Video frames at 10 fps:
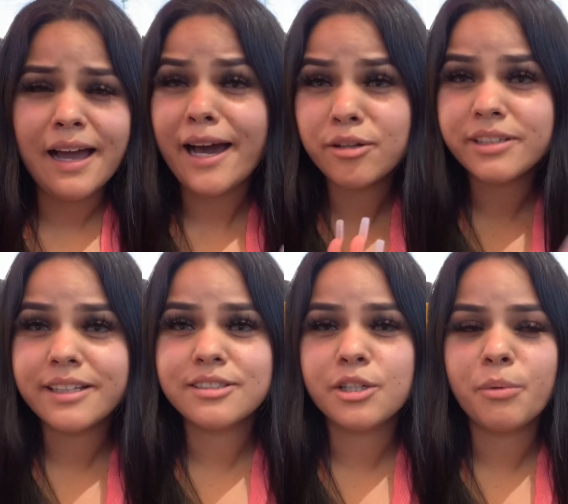I don't think
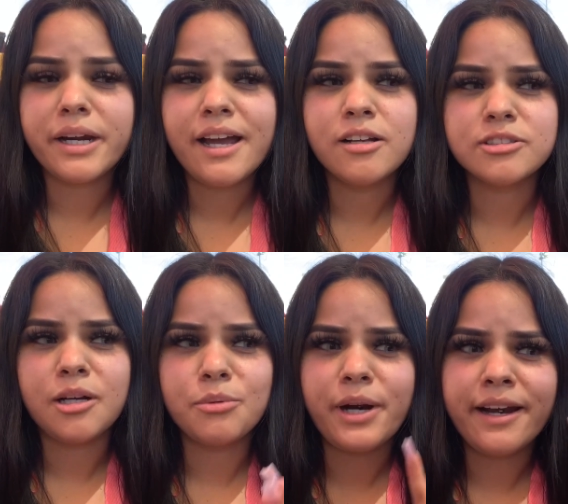that's going to work out.
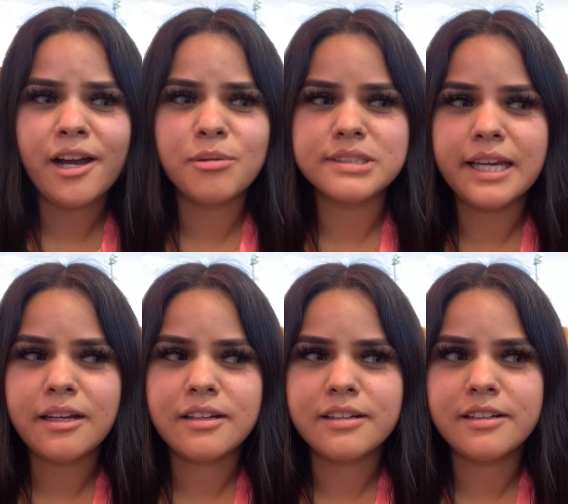So right now I was
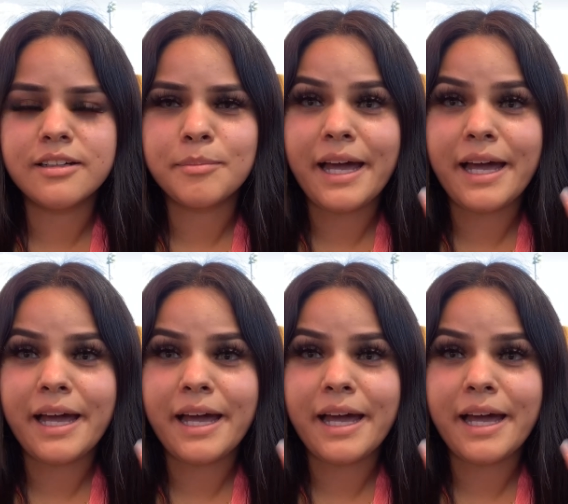like, um,